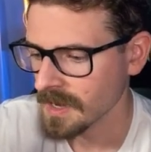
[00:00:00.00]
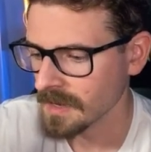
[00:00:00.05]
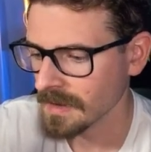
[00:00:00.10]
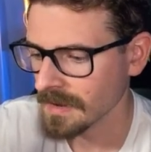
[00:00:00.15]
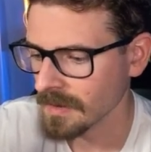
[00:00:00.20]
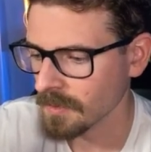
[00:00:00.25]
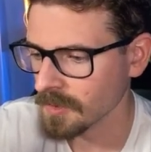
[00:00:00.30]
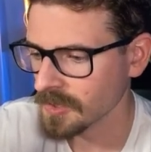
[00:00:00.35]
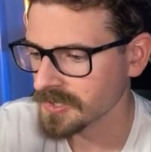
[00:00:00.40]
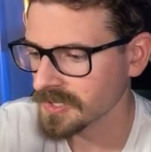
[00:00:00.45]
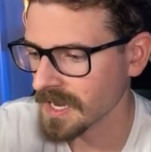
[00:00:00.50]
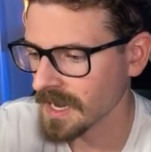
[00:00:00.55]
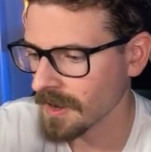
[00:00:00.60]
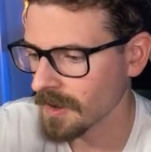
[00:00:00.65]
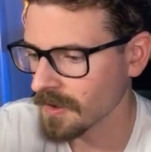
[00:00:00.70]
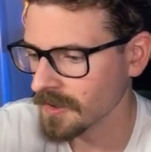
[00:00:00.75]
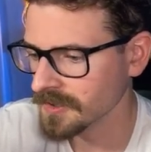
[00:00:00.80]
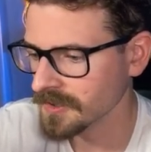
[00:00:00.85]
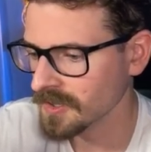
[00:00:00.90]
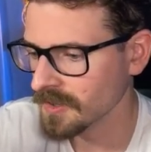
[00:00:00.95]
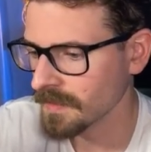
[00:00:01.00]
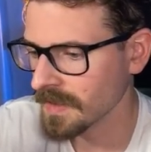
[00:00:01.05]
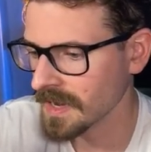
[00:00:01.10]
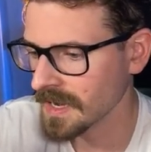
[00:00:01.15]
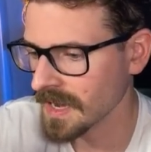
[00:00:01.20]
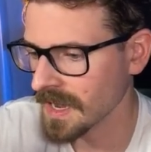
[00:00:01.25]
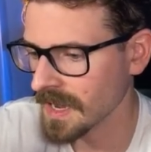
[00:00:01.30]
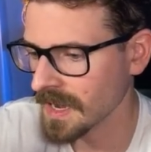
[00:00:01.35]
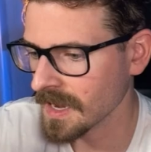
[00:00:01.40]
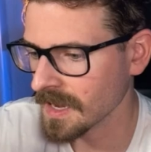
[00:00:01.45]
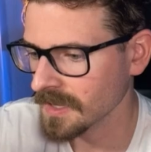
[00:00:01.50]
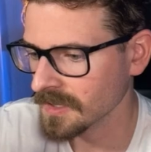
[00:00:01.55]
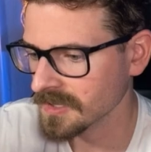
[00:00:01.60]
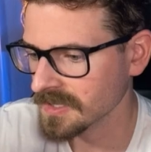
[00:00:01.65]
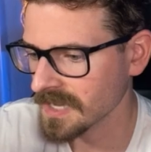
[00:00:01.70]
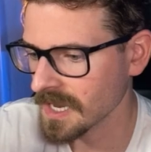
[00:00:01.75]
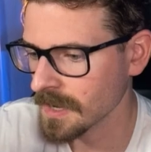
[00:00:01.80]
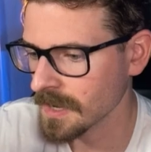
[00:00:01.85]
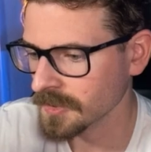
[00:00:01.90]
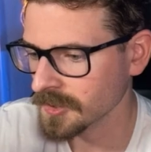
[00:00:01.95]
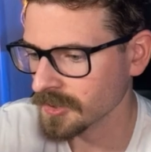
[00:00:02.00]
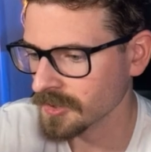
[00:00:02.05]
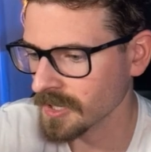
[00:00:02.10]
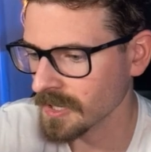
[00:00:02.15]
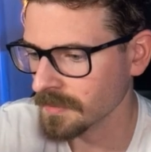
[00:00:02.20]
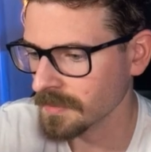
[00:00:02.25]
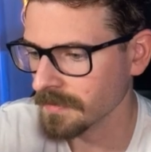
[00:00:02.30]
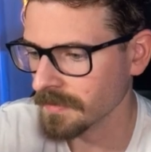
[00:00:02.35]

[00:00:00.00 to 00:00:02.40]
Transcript: Now I will say I also made a setup script.